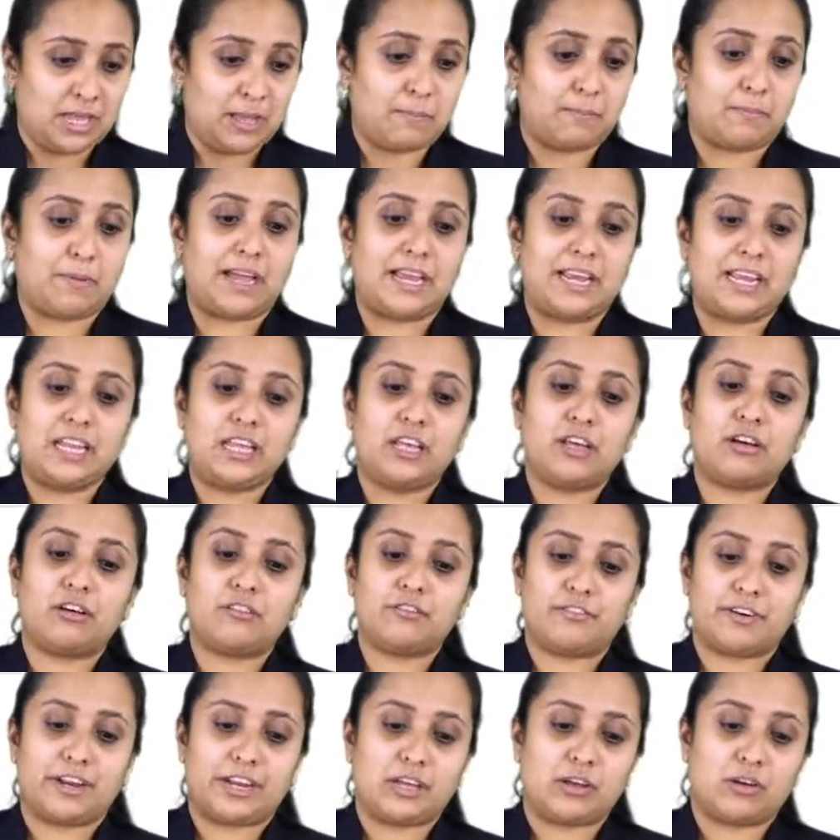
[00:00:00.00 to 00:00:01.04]
Mining of
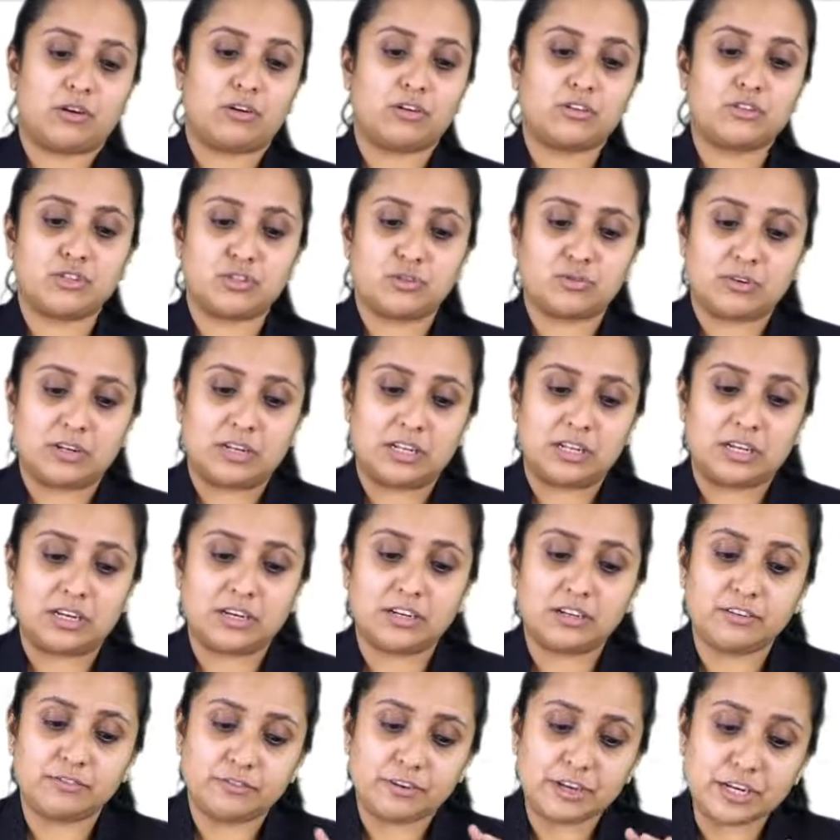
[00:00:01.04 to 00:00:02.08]
records to
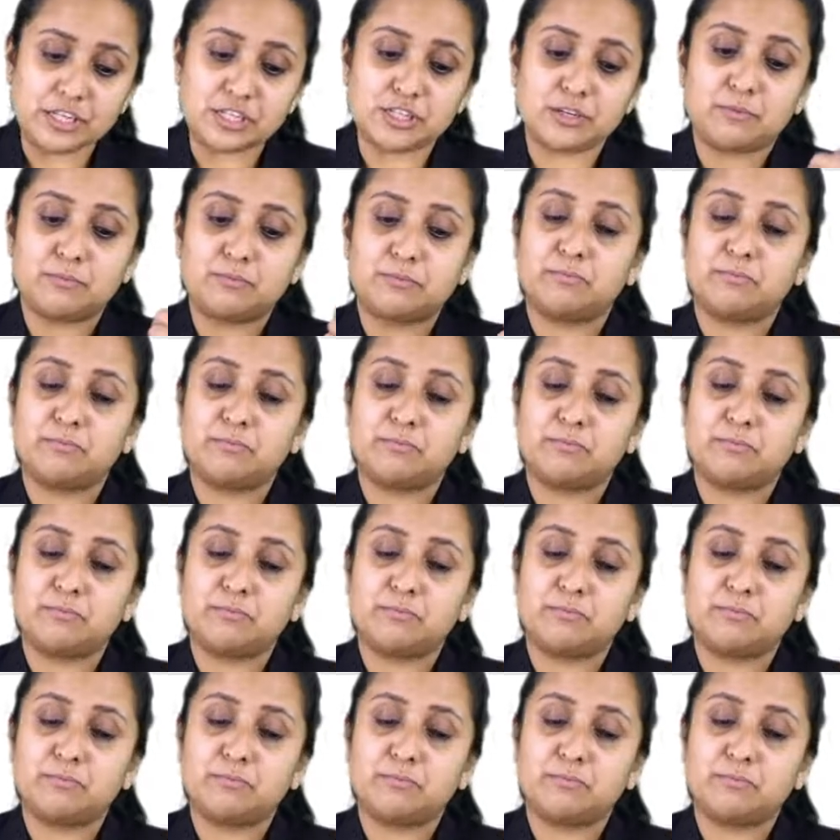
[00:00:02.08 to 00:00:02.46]
learn which